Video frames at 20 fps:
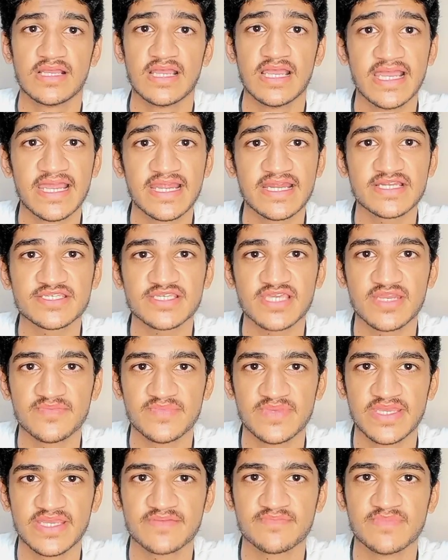Ants can
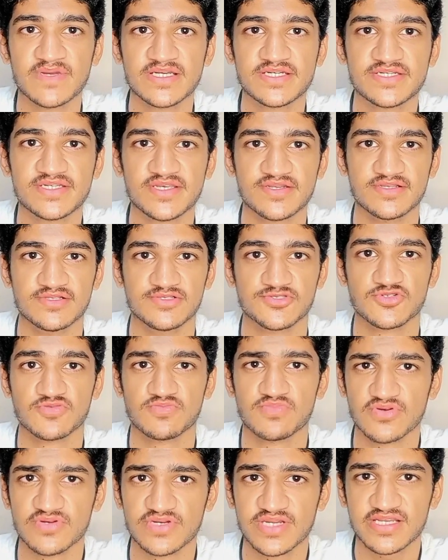make mud tunnels to
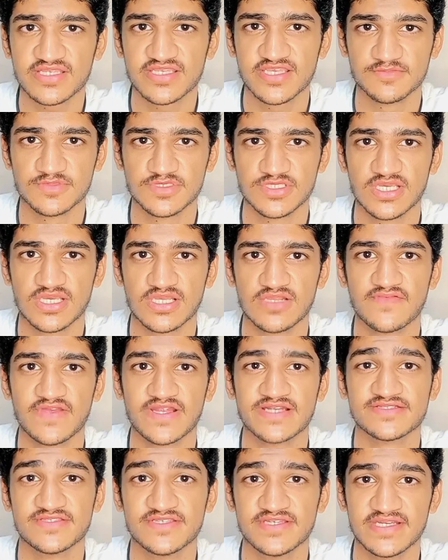protect themselves
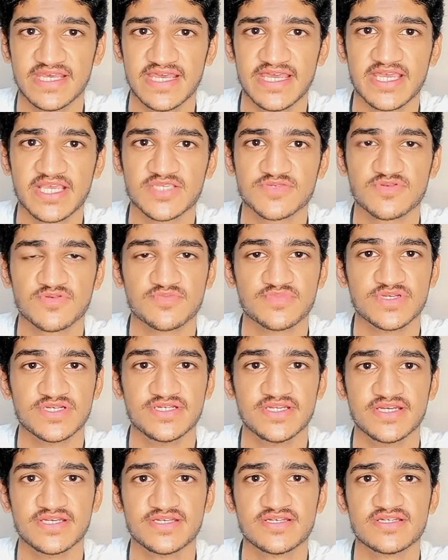and their eggs from
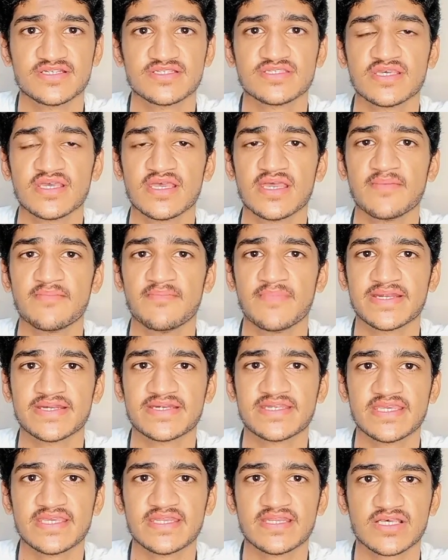predators,
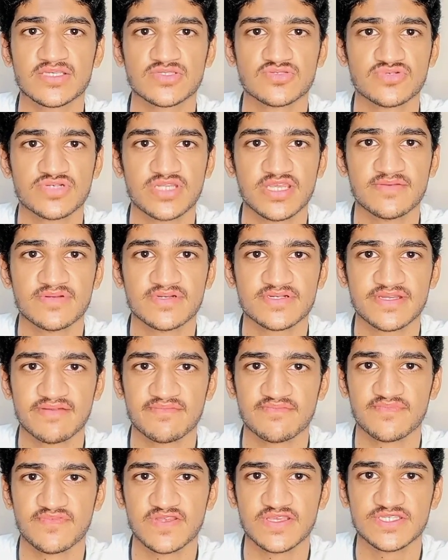maintain a suitable
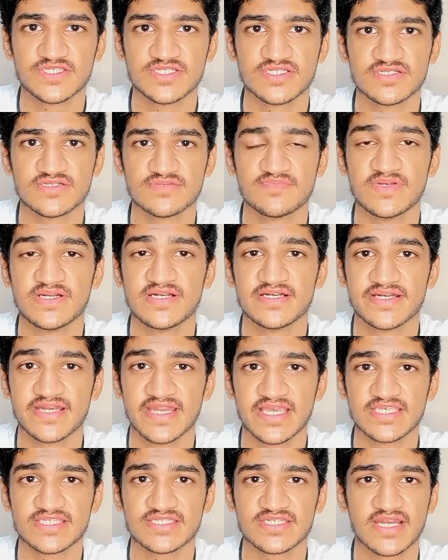temperature, build
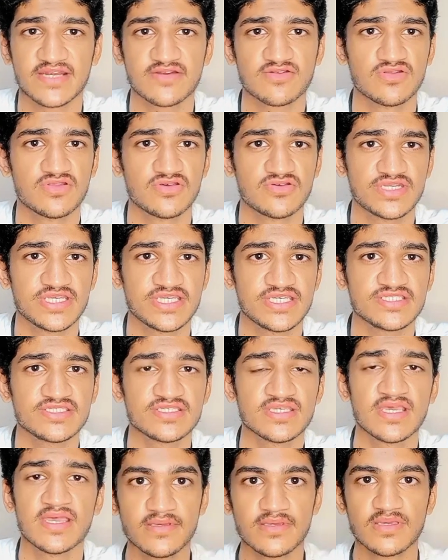nests and
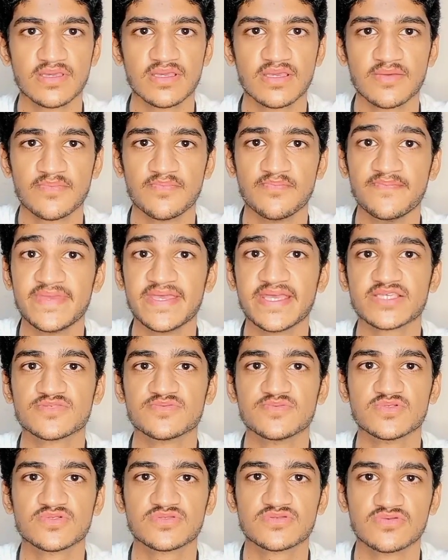colonies, make
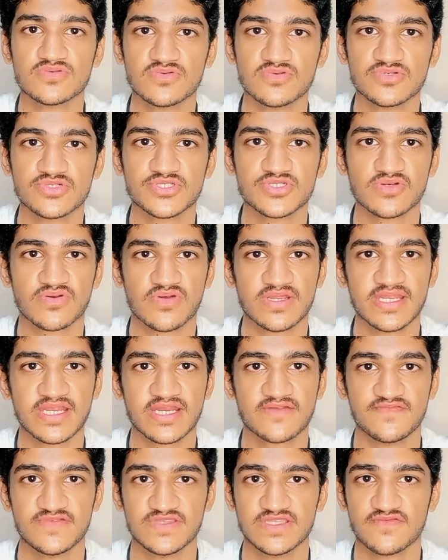smooth routes to
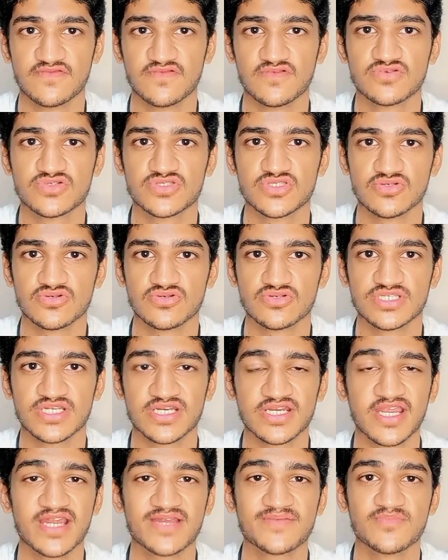connect with the food source
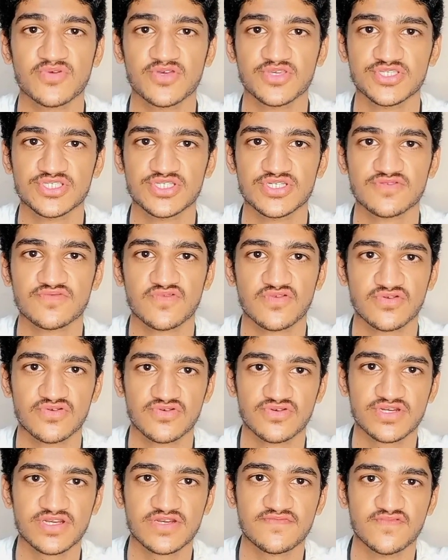and get moisture for
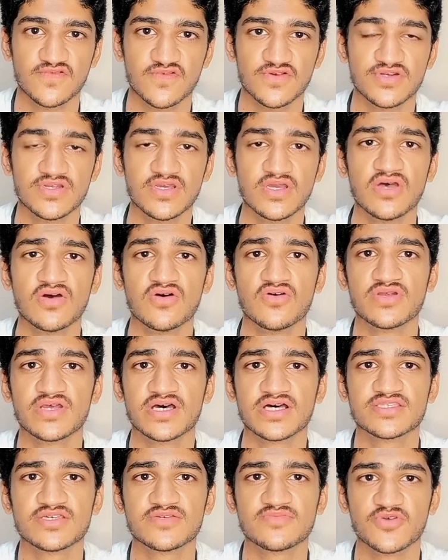rotted wood or
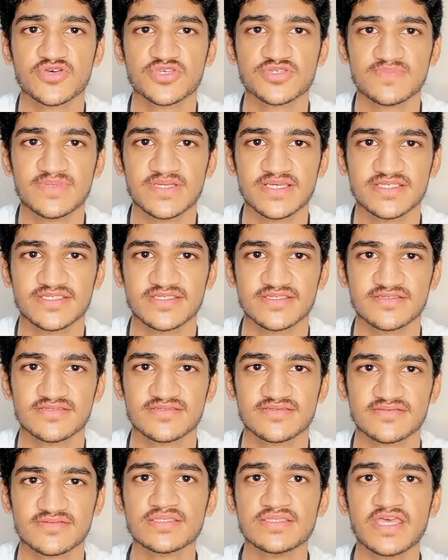other moist
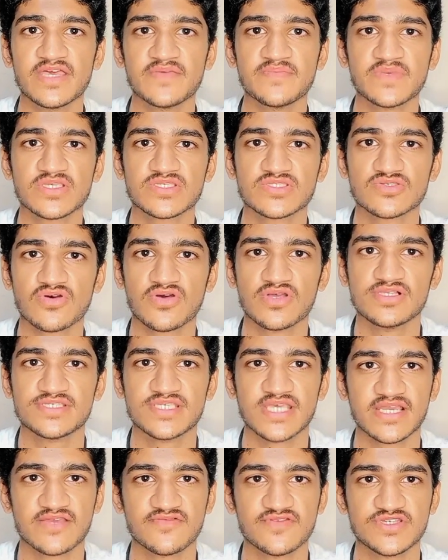places. They mix soil
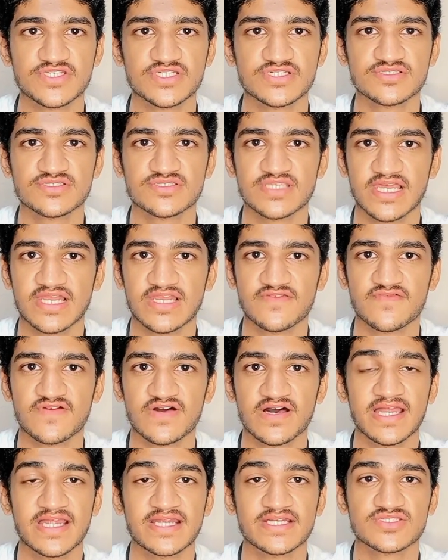secretion,
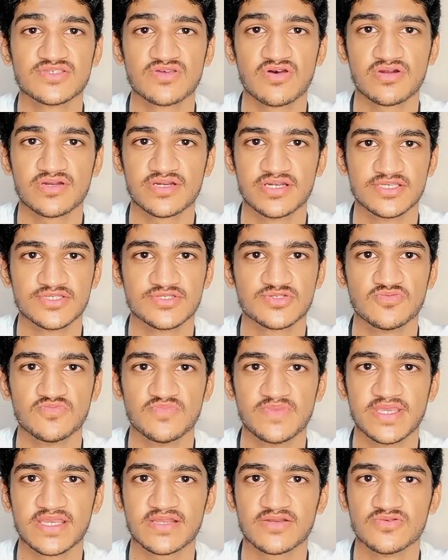saliva and sawdust to
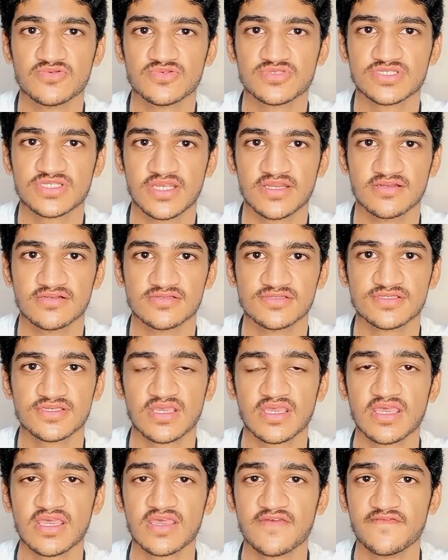make loose tunnels,
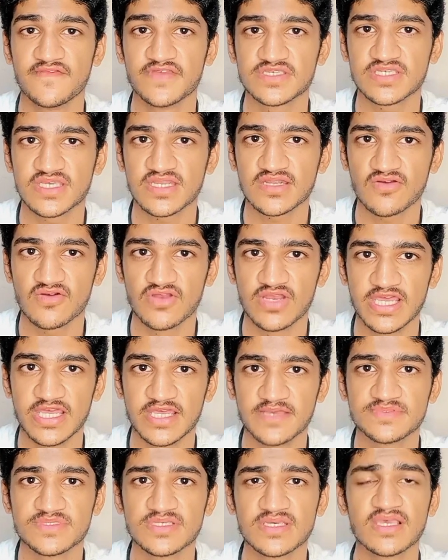which can
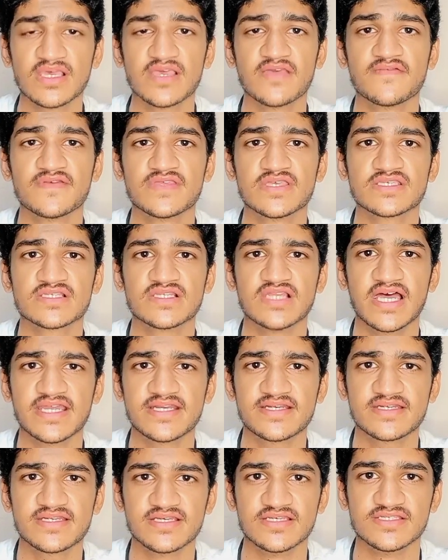collapse with a
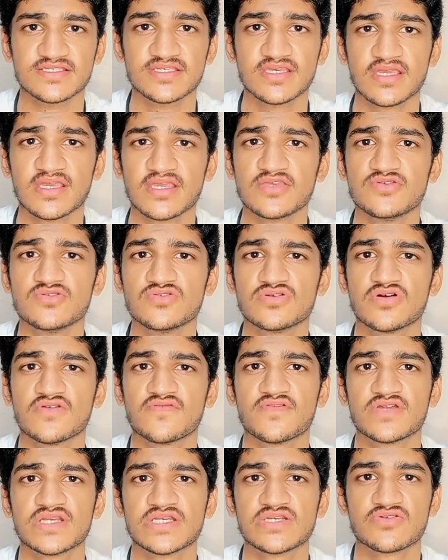slight touch. You
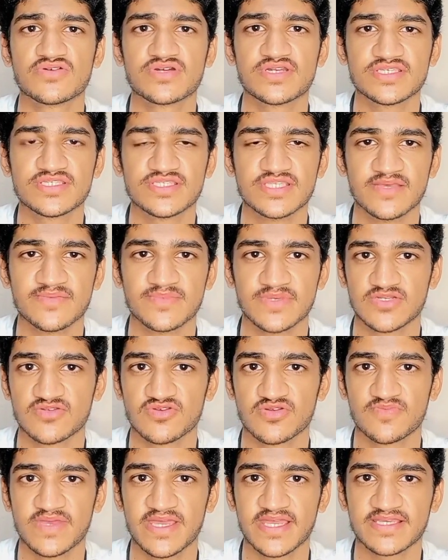often notice them in
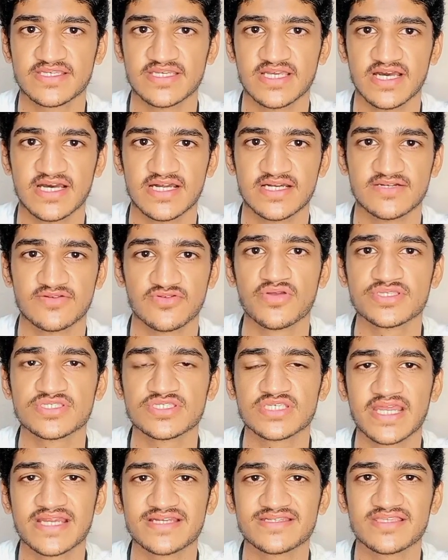your backyard or
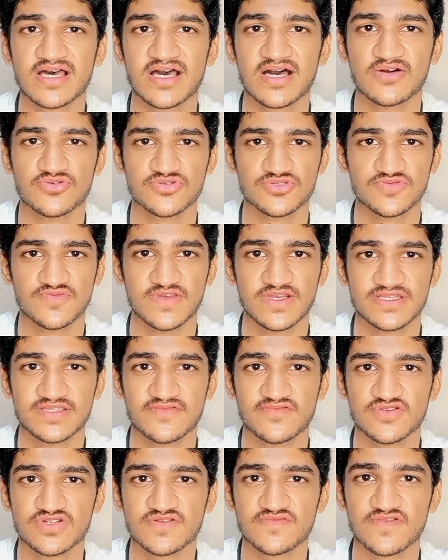inside the house where the
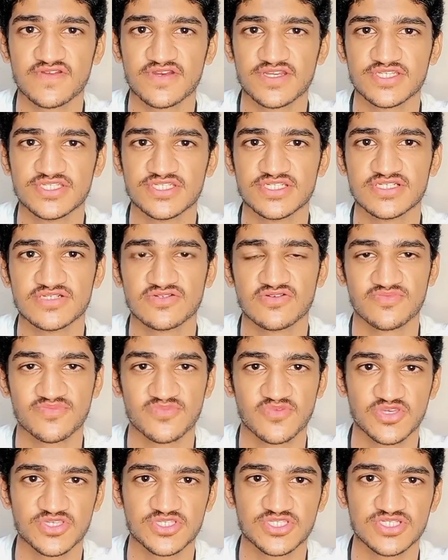wooden furniture or
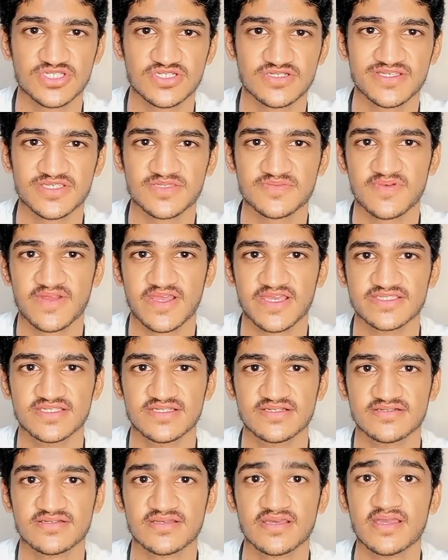moisture is
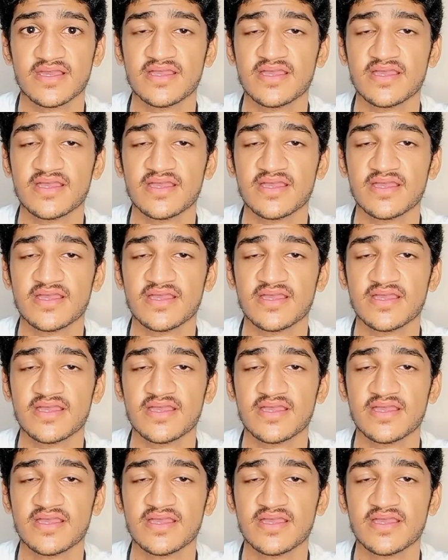present.